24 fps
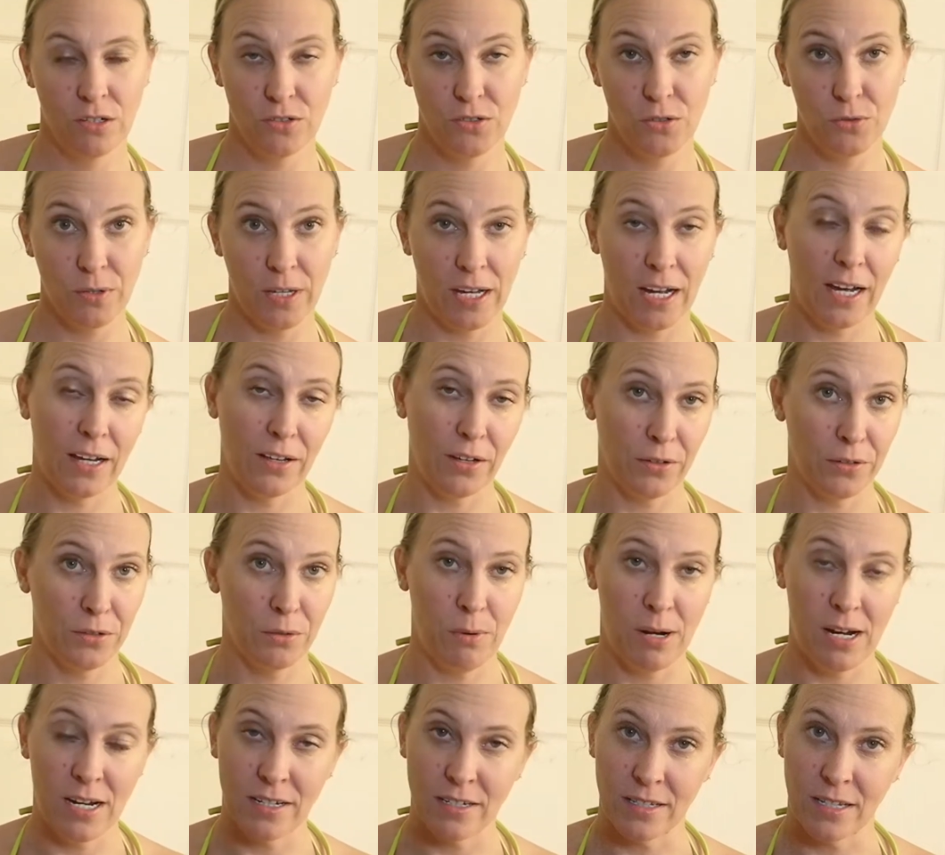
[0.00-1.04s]
do that,
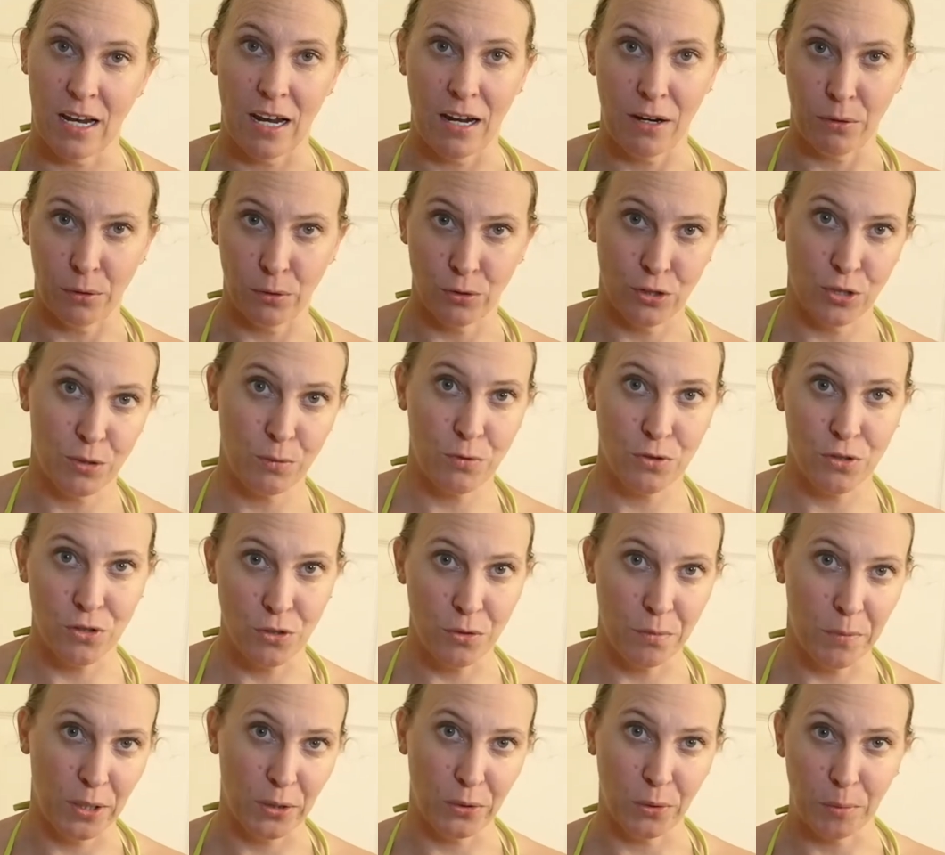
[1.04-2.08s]
otherwise I will just
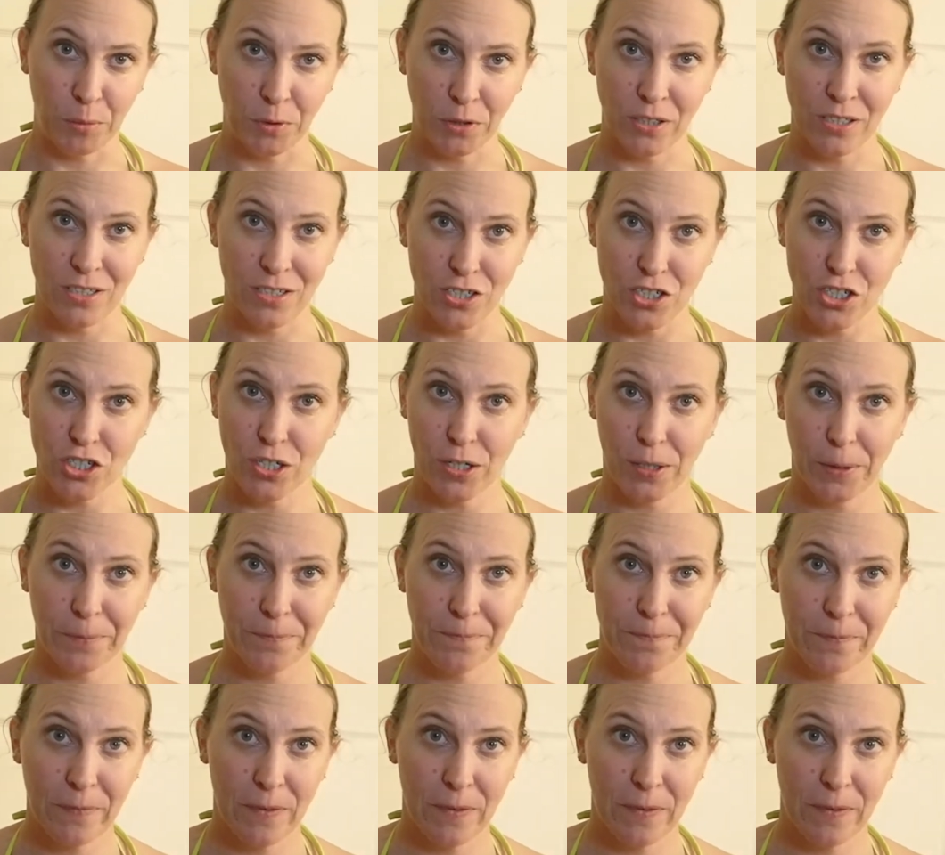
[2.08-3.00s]
do my normal conditioner.